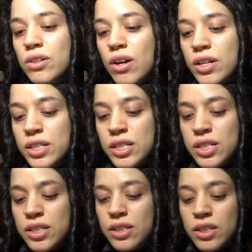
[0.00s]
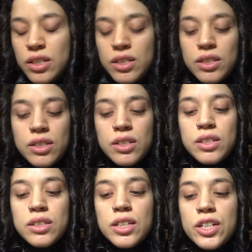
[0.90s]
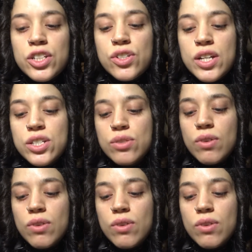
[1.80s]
guarded, that you're trying to